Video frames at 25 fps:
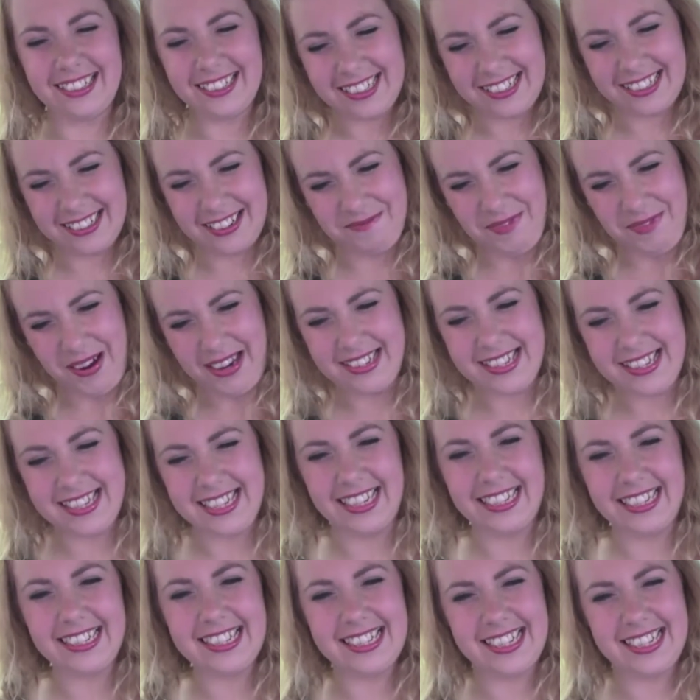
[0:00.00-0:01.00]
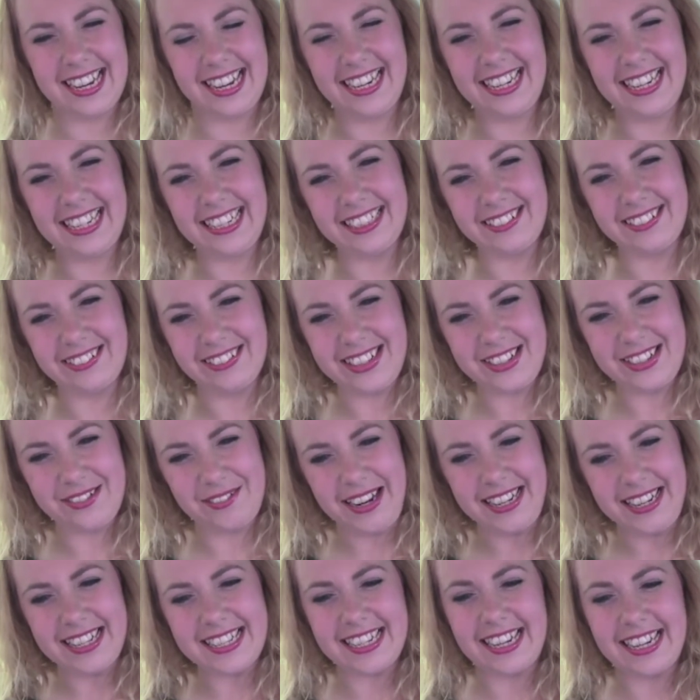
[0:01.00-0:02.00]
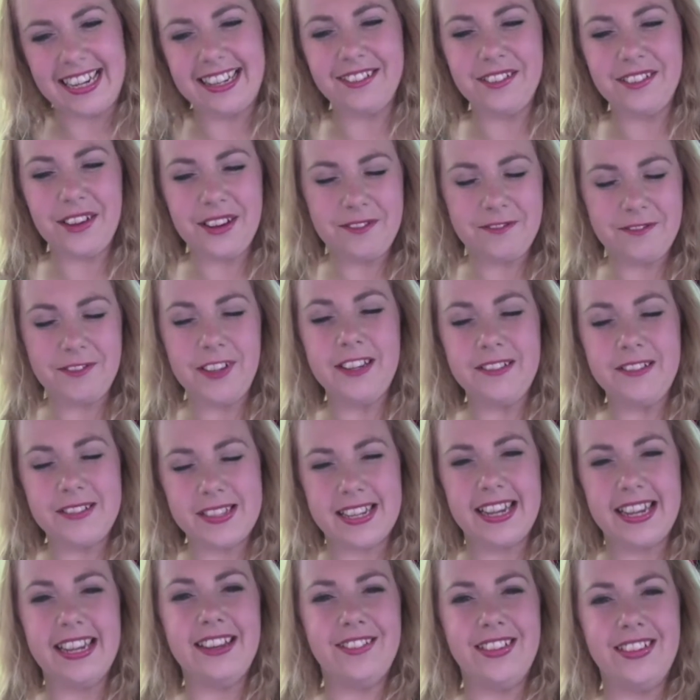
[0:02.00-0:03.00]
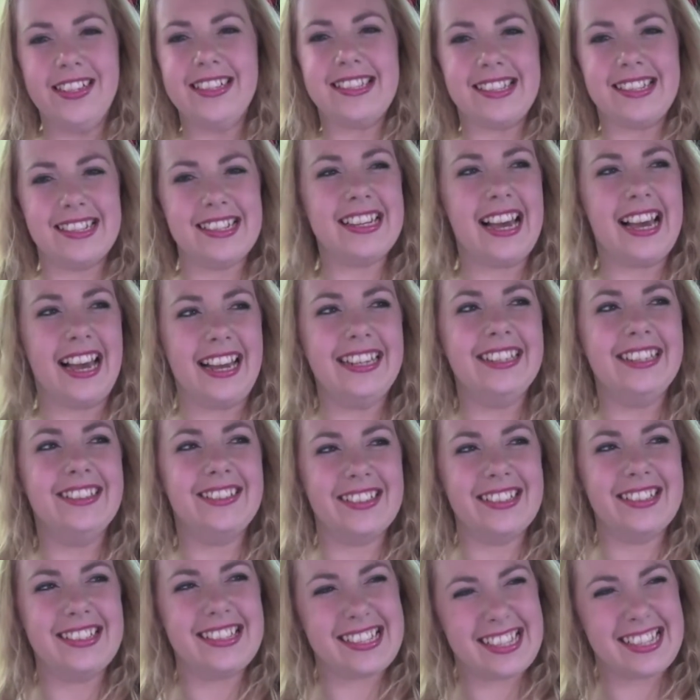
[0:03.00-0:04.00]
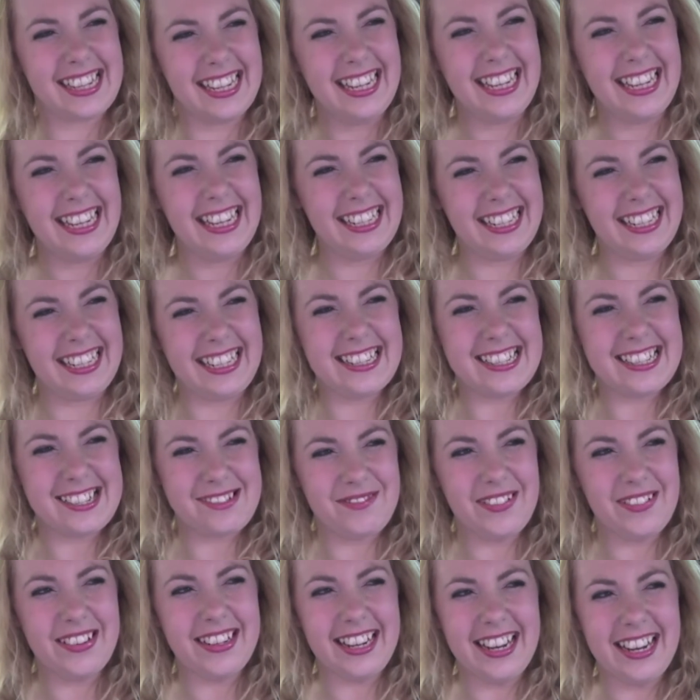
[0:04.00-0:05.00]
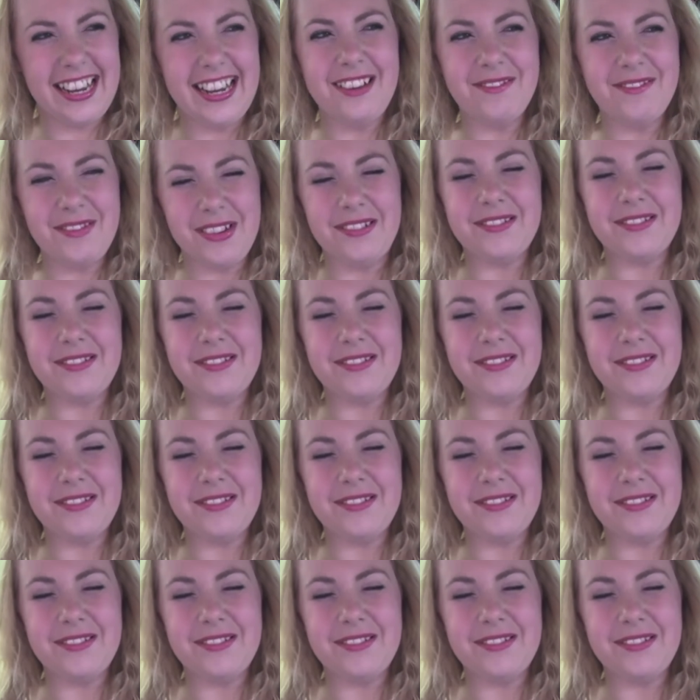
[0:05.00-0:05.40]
I'd got about 16 or 20 and a few serious and dangerous because of my nerves.